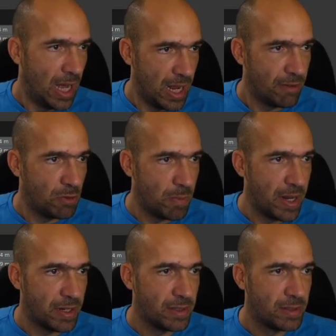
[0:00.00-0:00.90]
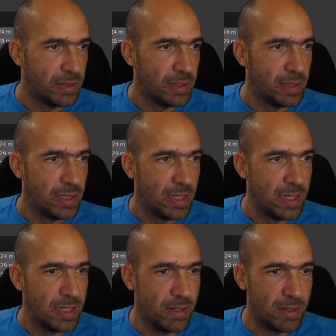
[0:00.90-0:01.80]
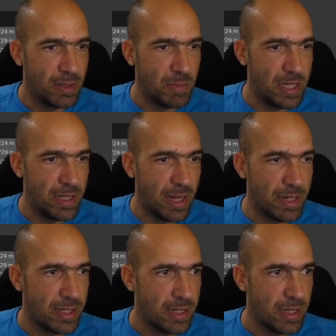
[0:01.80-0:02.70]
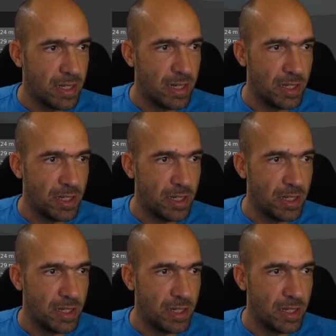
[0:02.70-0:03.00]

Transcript: I have to make certain mistakes